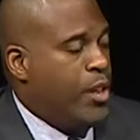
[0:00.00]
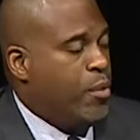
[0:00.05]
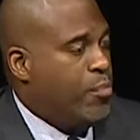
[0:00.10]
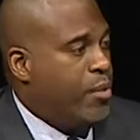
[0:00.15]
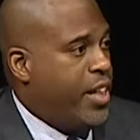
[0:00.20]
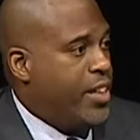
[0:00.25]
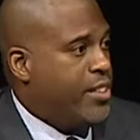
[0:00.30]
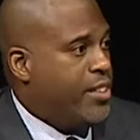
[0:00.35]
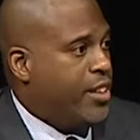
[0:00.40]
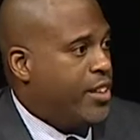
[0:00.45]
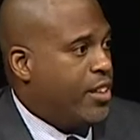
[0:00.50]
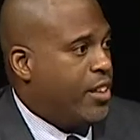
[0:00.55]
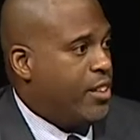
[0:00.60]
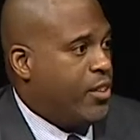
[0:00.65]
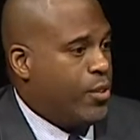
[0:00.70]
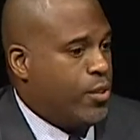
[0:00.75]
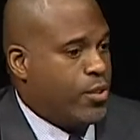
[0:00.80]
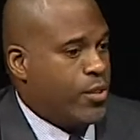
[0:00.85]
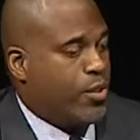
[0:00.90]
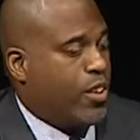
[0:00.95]
Basically,
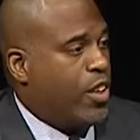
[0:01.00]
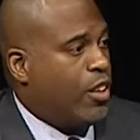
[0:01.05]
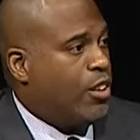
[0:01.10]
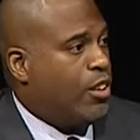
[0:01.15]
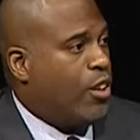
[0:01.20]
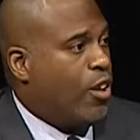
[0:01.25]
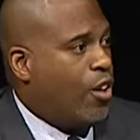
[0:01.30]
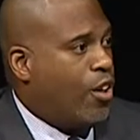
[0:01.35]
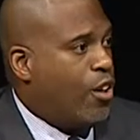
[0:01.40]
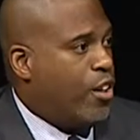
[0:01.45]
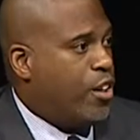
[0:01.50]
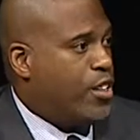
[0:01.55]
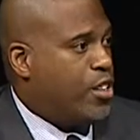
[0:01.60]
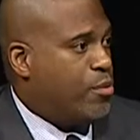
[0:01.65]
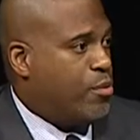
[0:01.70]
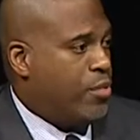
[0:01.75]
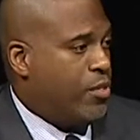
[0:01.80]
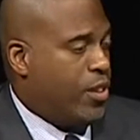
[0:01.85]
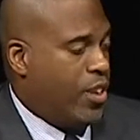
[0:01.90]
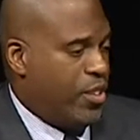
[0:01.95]
those are our
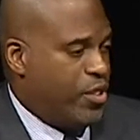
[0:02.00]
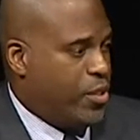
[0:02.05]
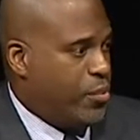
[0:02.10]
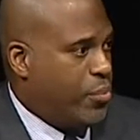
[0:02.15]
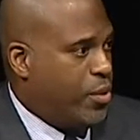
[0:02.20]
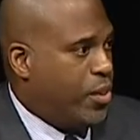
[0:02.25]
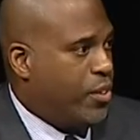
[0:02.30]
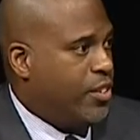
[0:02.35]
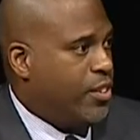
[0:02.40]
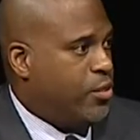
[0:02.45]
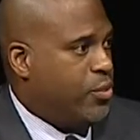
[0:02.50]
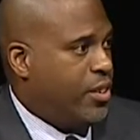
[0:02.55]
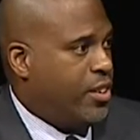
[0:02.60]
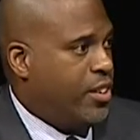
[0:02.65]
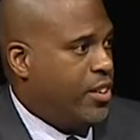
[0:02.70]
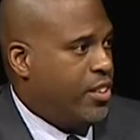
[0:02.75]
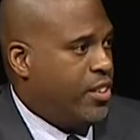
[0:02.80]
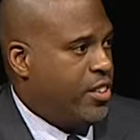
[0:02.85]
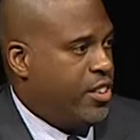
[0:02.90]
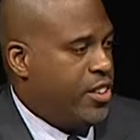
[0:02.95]
larger buildings
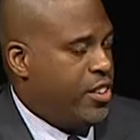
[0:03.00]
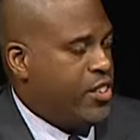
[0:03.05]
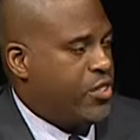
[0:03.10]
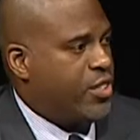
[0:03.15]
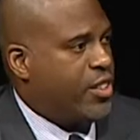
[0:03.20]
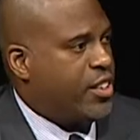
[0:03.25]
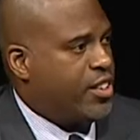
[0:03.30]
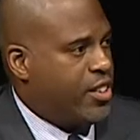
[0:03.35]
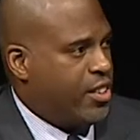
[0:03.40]
within the district.